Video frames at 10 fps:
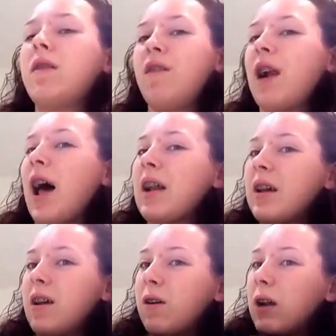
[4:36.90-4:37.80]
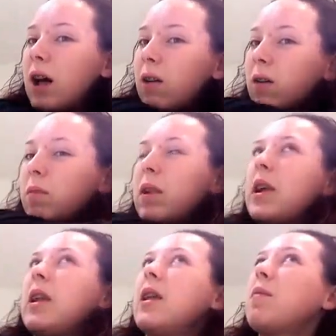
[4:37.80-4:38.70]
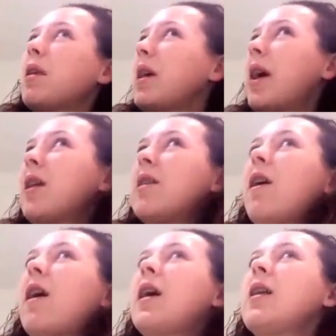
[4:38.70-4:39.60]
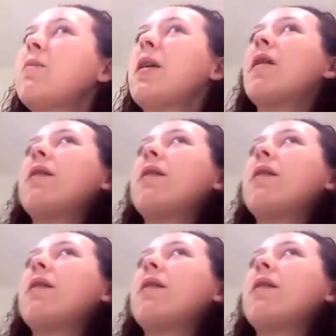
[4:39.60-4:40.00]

flatten it all out completely. You might get a tiny bit of